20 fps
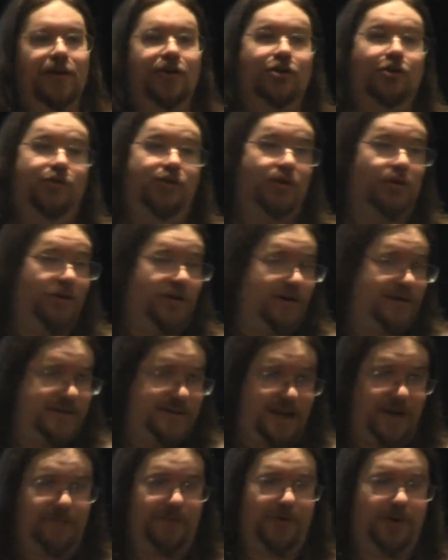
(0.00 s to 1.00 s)
You do it
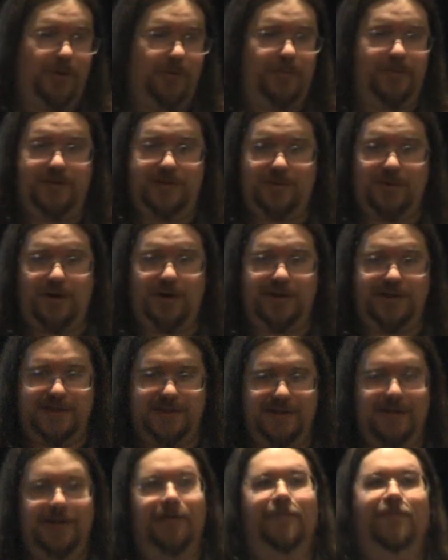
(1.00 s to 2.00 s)
yourself for open
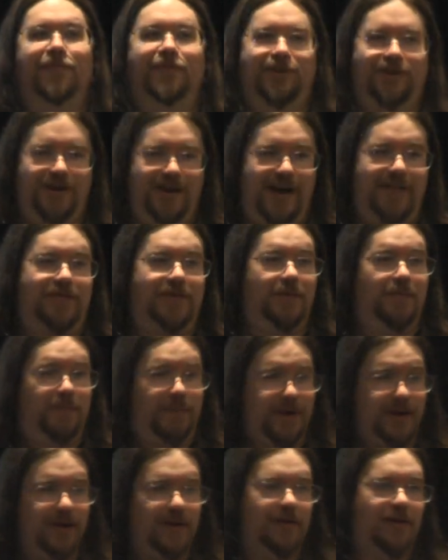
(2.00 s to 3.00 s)
source, you're gonna have to
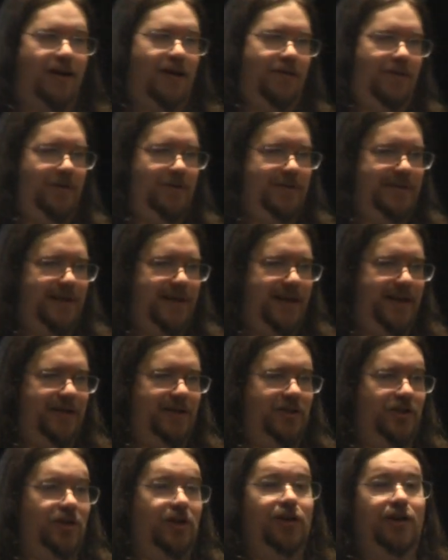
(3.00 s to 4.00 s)
build all those
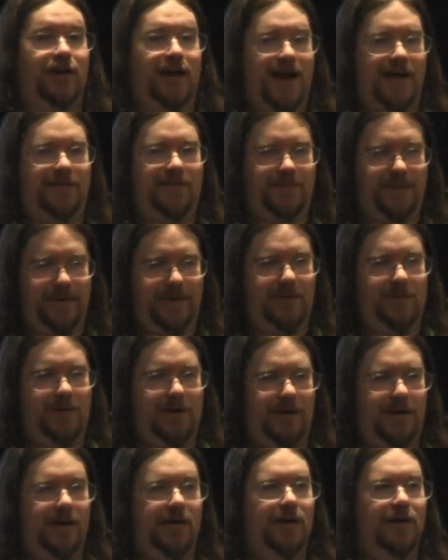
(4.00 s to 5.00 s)
things. You're gonna have to be the
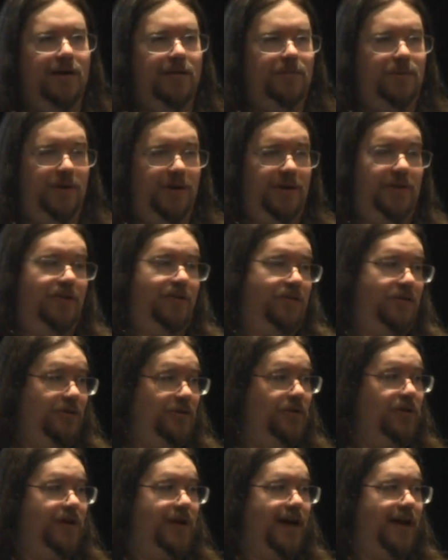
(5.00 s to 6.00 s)
one putting the
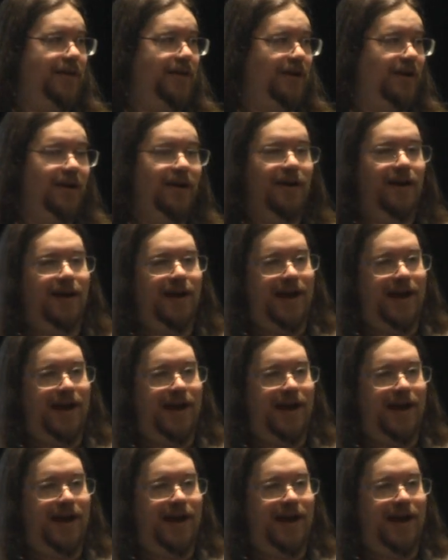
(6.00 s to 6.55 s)
glue together.